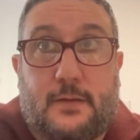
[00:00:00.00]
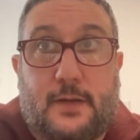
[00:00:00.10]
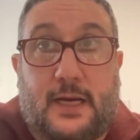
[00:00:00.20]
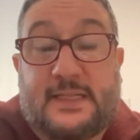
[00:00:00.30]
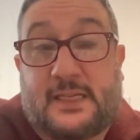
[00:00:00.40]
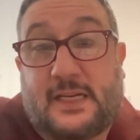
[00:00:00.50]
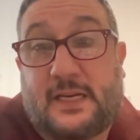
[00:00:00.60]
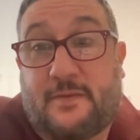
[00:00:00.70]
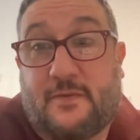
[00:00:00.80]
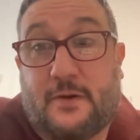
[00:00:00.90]
as I
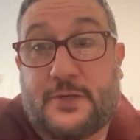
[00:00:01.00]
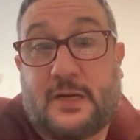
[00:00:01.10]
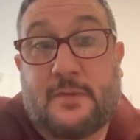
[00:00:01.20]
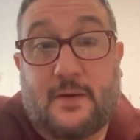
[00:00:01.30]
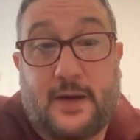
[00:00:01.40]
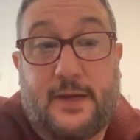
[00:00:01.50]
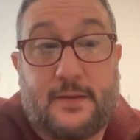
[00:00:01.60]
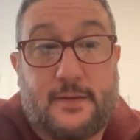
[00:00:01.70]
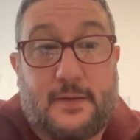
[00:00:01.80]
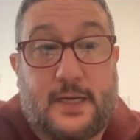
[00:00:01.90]
said before, John
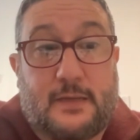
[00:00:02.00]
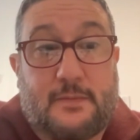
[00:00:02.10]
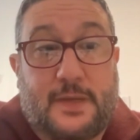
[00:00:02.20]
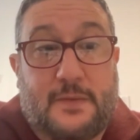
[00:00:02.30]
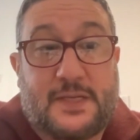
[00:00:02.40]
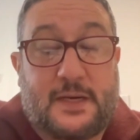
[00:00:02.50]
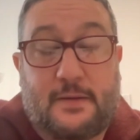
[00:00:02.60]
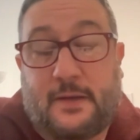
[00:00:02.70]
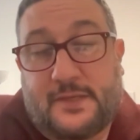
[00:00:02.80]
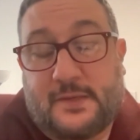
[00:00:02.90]
Murray, he was
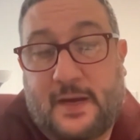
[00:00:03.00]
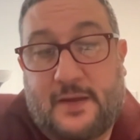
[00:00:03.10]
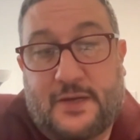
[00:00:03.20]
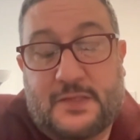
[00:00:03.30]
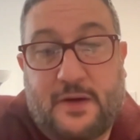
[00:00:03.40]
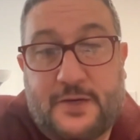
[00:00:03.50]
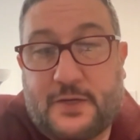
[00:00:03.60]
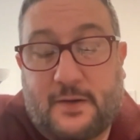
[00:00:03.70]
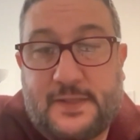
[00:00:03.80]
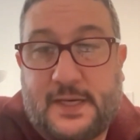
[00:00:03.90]
a Methodist
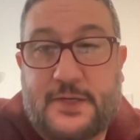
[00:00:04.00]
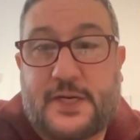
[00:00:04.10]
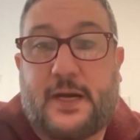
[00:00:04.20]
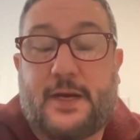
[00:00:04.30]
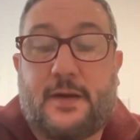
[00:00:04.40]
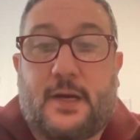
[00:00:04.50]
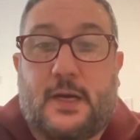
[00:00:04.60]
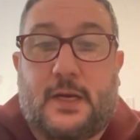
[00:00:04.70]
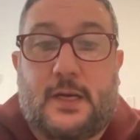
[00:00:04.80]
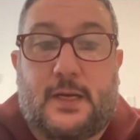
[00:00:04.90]
preacher. He was educated
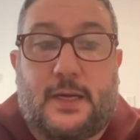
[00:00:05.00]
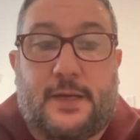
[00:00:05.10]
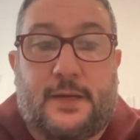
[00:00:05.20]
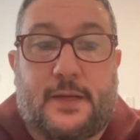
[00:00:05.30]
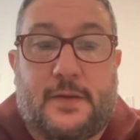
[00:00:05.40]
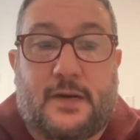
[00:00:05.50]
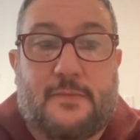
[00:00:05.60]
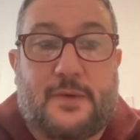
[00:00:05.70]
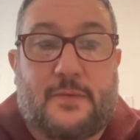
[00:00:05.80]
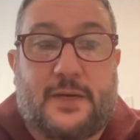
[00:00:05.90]
in Europe,
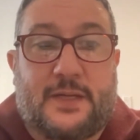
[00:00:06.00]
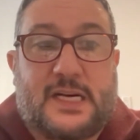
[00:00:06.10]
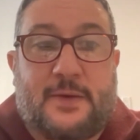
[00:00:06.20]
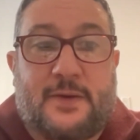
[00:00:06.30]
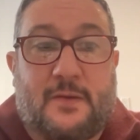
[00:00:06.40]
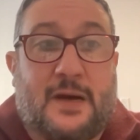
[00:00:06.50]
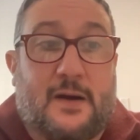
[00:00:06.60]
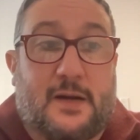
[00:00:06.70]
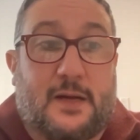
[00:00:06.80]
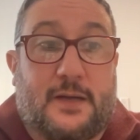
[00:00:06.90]
but when he's coming to
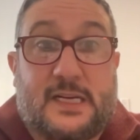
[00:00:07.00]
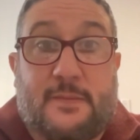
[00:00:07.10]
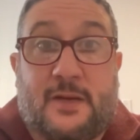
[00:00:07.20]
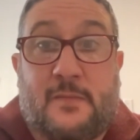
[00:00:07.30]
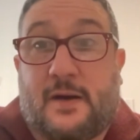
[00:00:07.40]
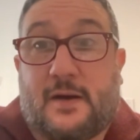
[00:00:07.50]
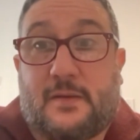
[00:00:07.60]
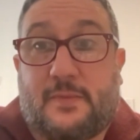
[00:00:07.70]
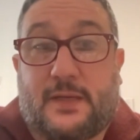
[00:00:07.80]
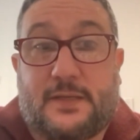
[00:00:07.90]
America
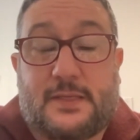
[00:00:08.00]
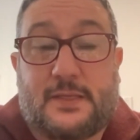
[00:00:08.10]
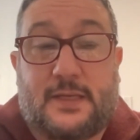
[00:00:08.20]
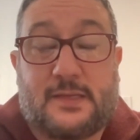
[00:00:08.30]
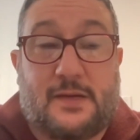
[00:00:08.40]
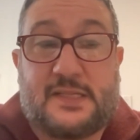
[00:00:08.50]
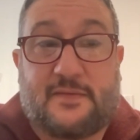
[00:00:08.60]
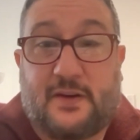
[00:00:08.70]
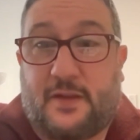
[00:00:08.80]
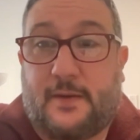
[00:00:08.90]
because he's lost
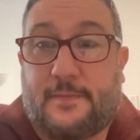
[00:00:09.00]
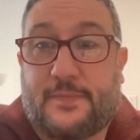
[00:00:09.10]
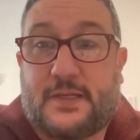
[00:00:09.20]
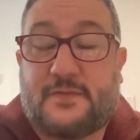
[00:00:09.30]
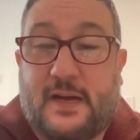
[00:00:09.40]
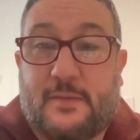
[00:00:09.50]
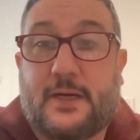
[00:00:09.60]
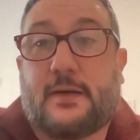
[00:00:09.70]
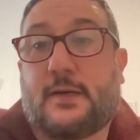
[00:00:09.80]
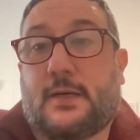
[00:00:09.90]
everything. His family,